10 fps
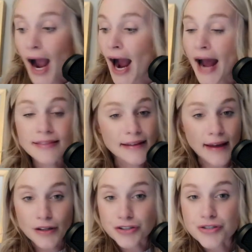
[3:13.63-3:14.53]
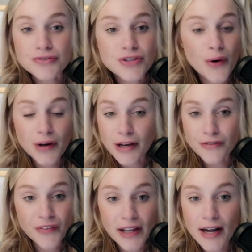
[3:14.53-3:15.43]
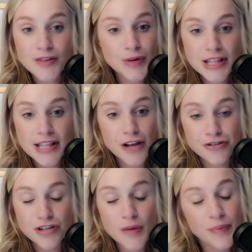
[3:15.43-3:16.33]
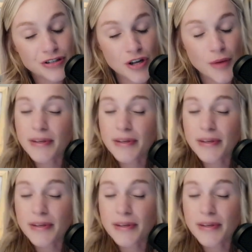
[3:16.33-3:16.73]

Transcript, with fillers: I think LSU is going undefeated and is winning the national championship.